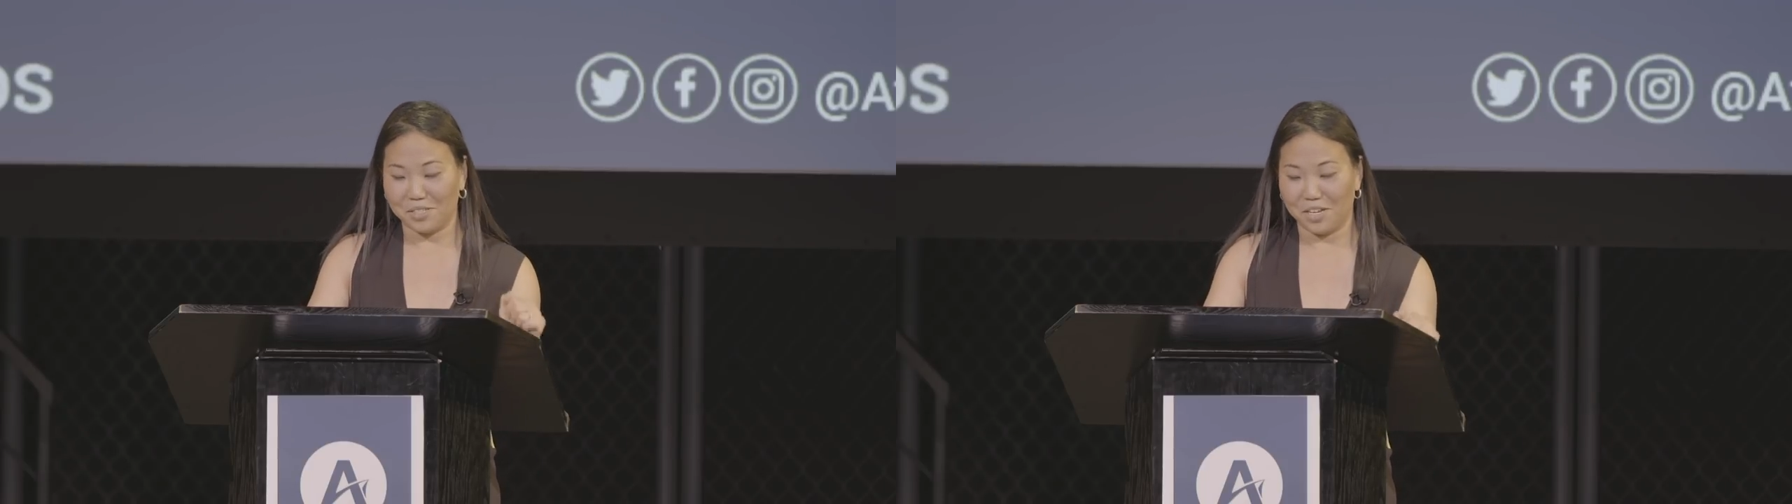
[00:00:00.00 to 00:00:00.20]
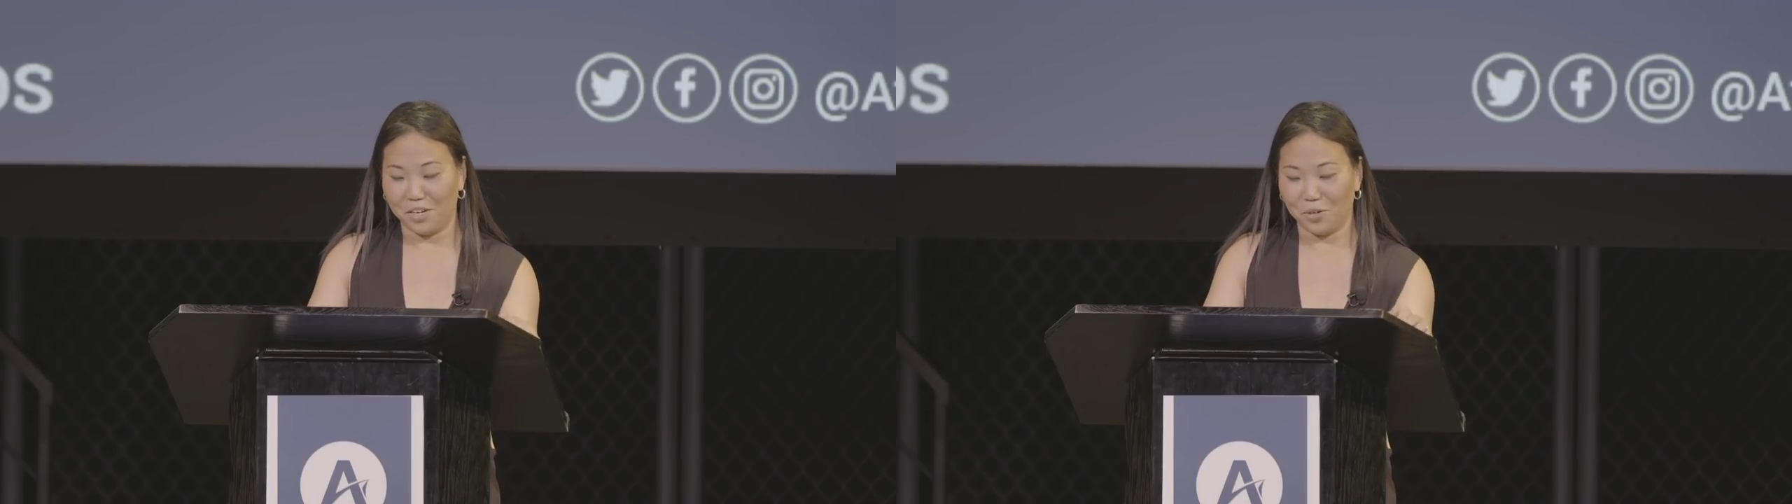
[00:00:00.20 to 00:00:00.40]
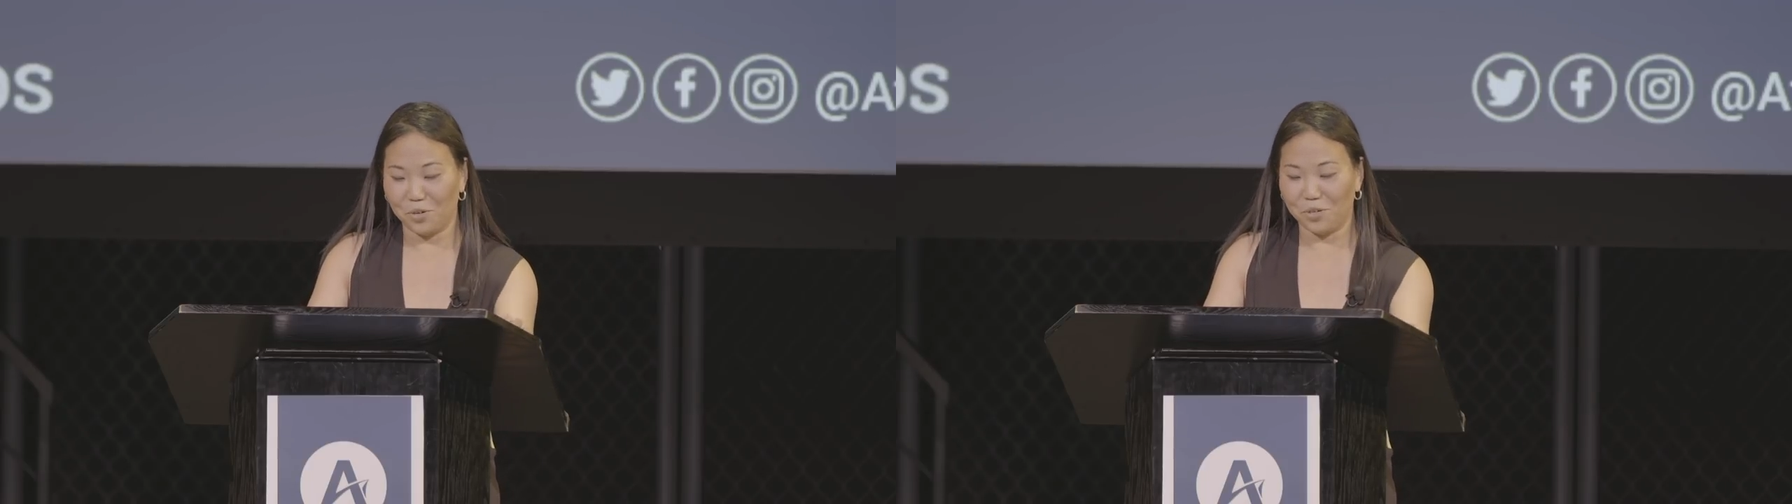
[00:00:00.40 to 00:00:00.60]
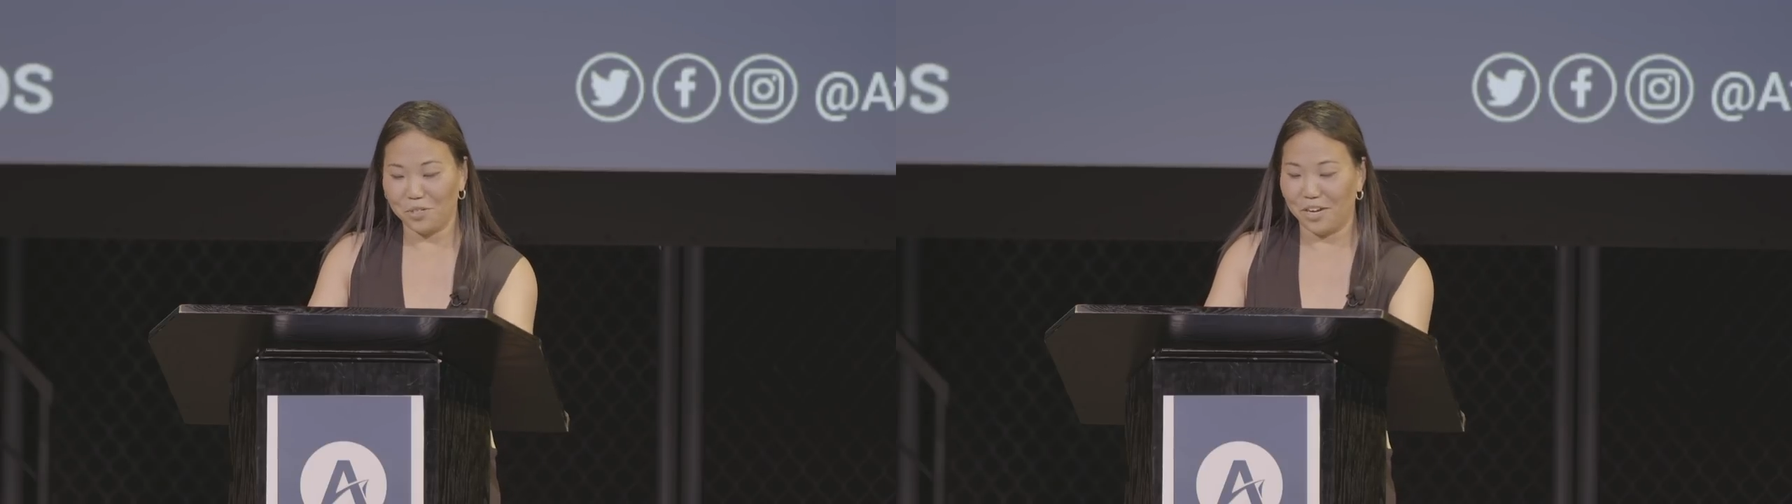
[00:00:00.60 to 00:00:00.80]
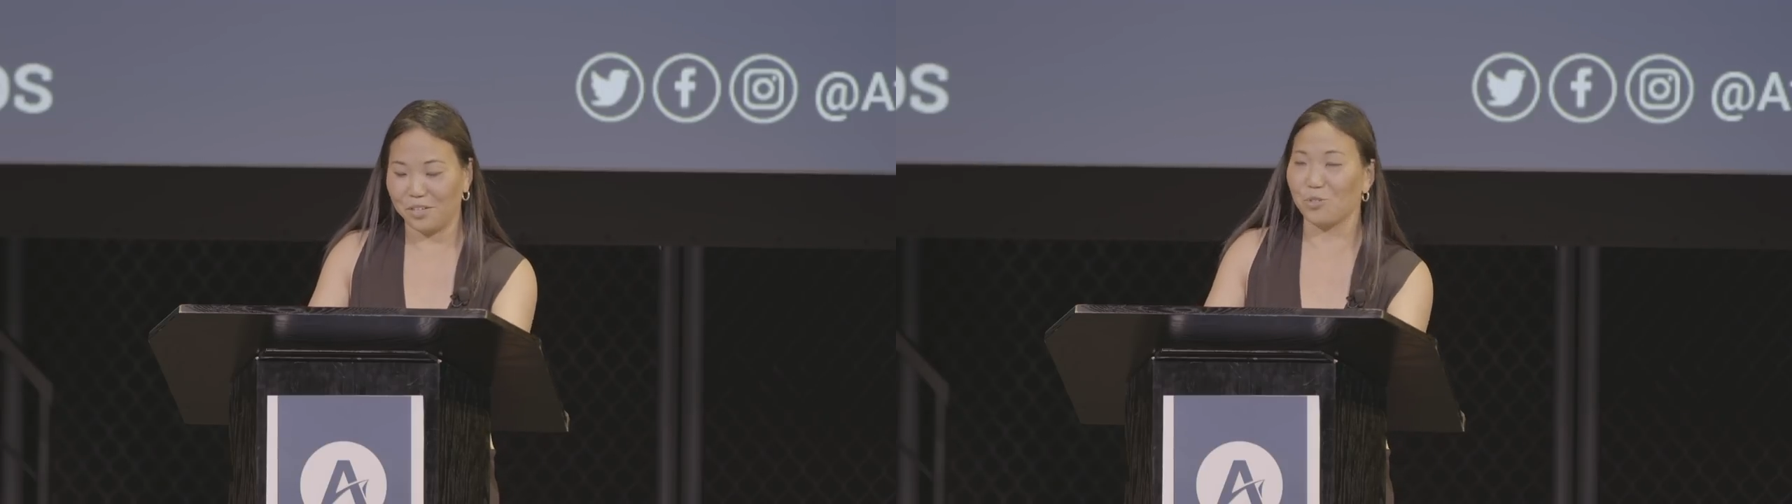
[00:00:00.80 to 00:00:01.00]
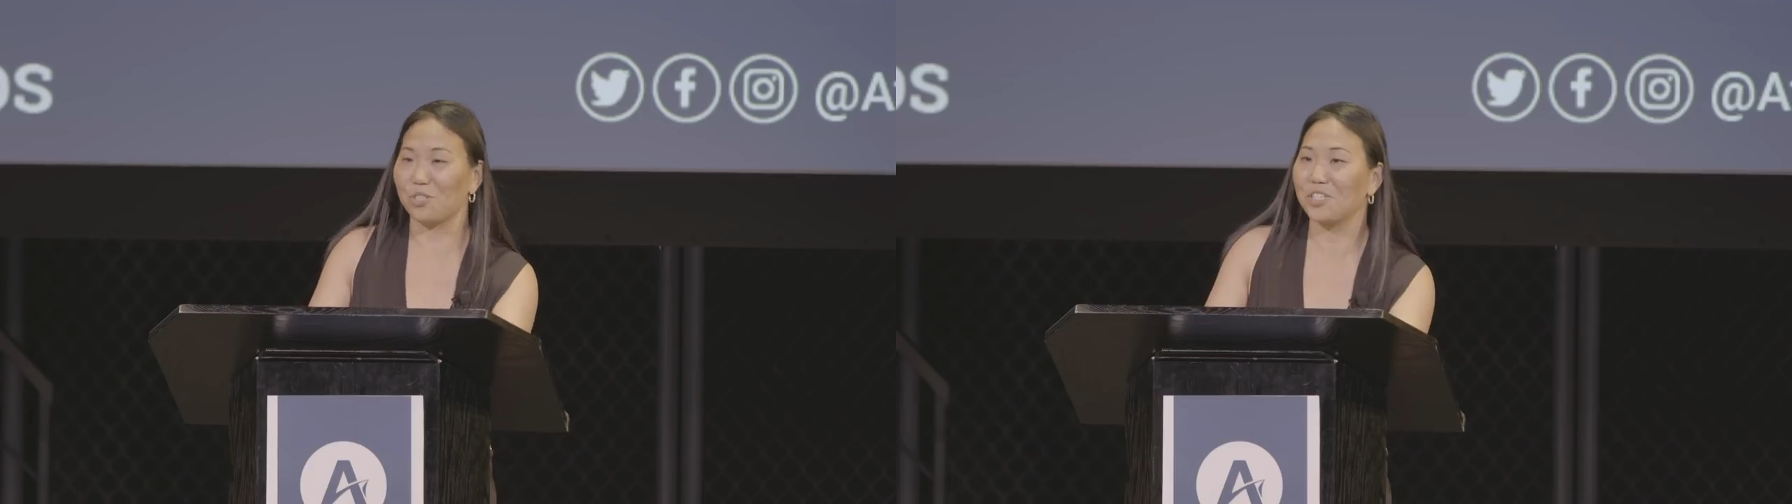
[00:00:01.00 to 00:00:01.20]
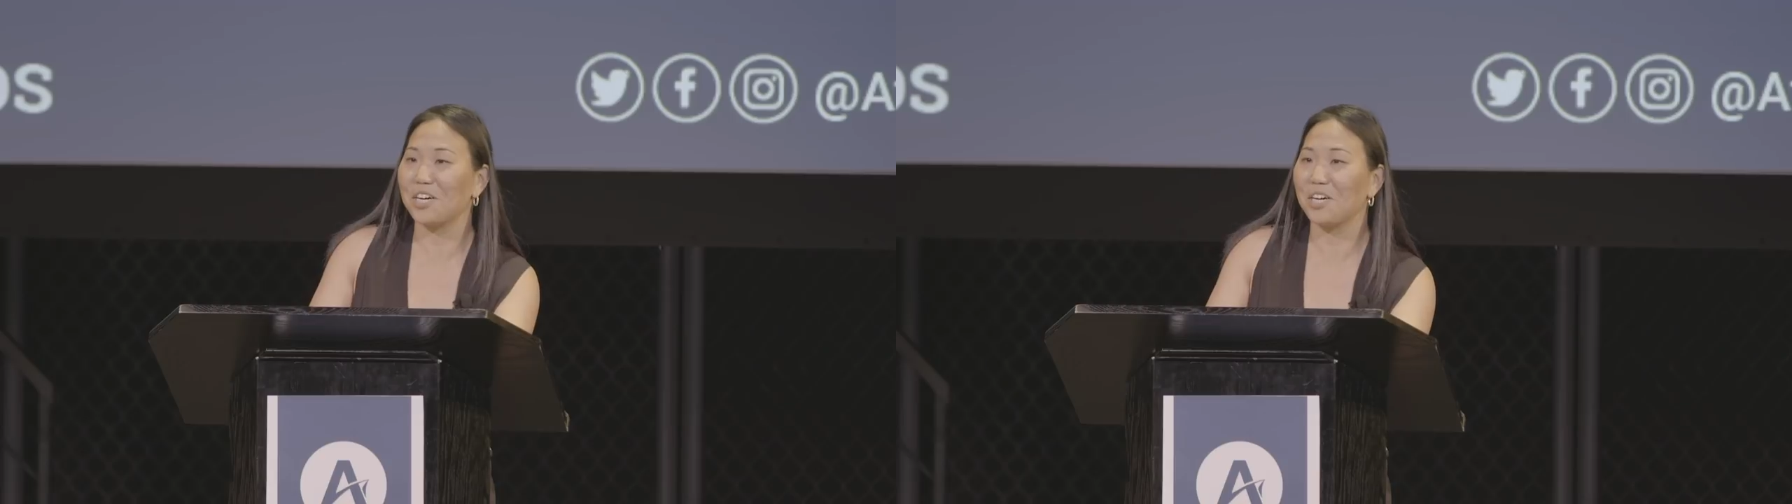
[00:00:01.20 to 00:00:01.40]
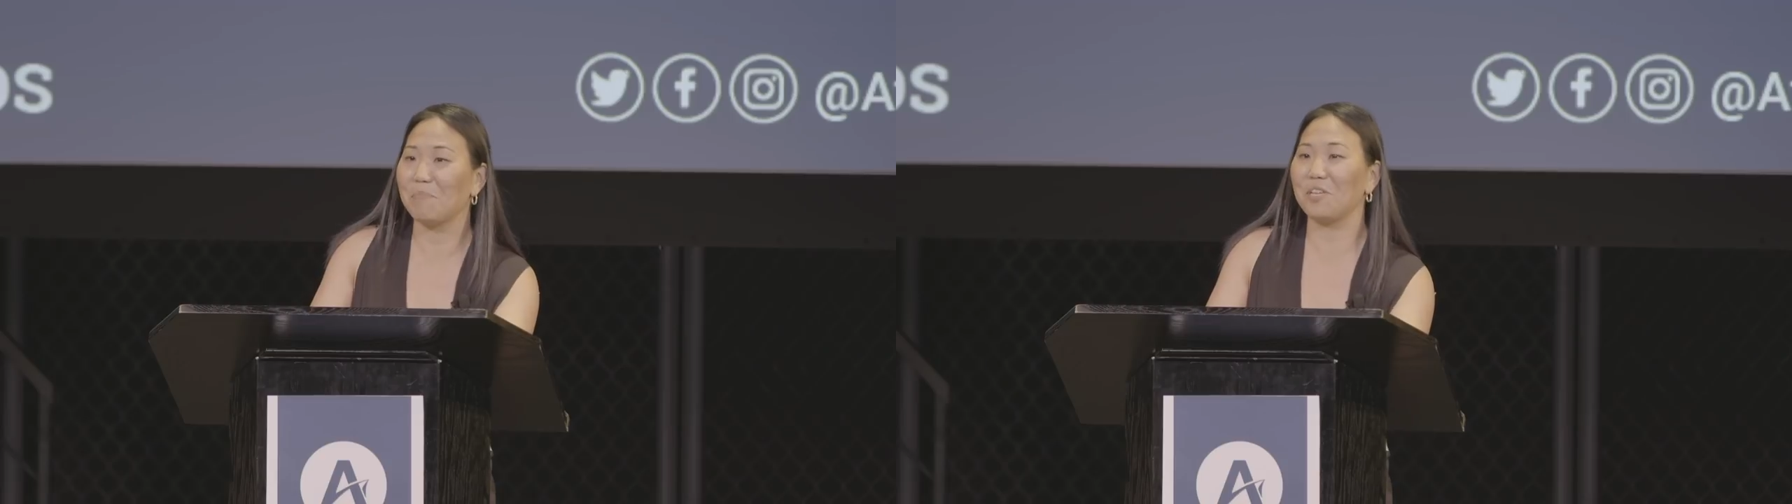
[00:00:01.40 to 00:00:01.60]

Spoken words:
tying goal in extra time